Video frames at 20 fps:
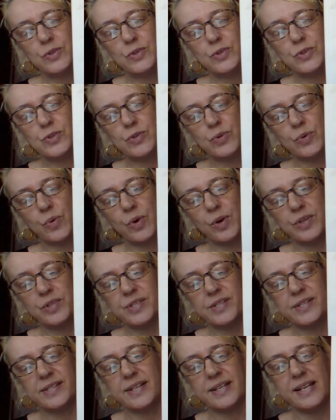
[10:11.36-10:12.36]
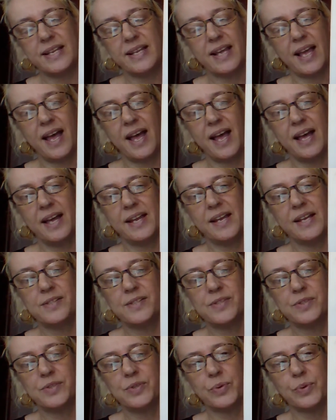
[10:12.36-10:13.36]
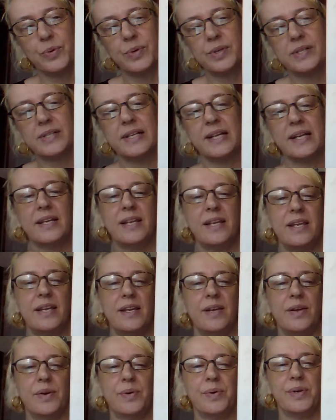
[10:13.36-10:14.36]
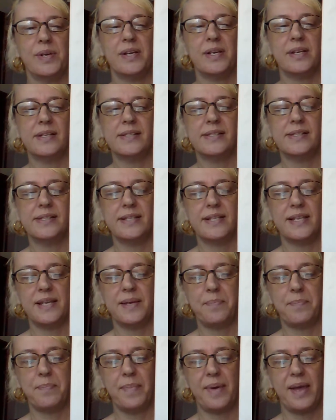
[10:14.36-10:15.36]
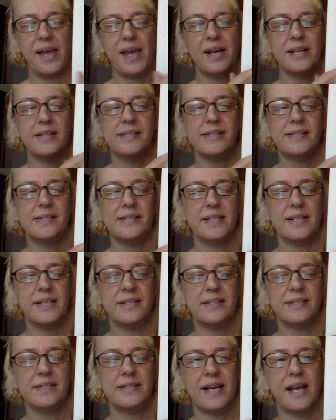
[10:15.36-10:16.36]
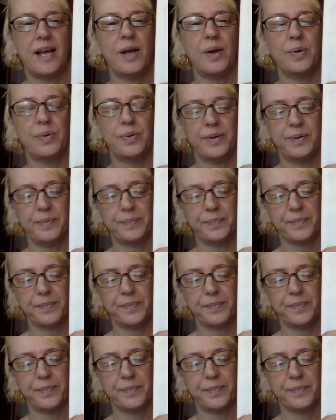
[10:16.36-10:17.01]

George sitting on a stool, and here is the man sitting down.